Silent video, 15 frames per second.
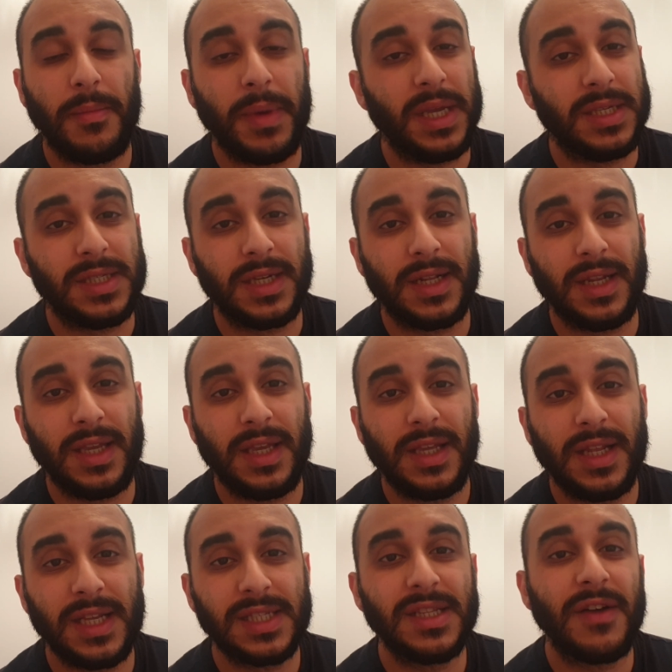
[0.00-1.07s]
basically.
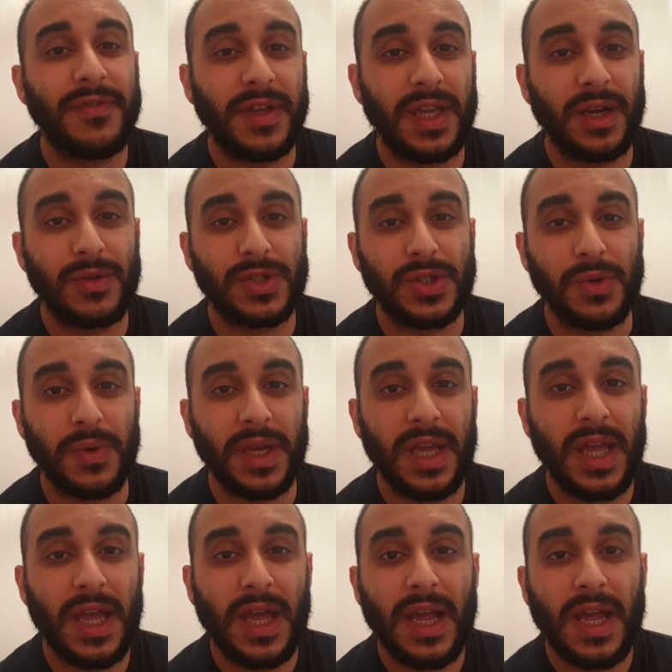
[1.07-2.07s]
There's nothing else to it.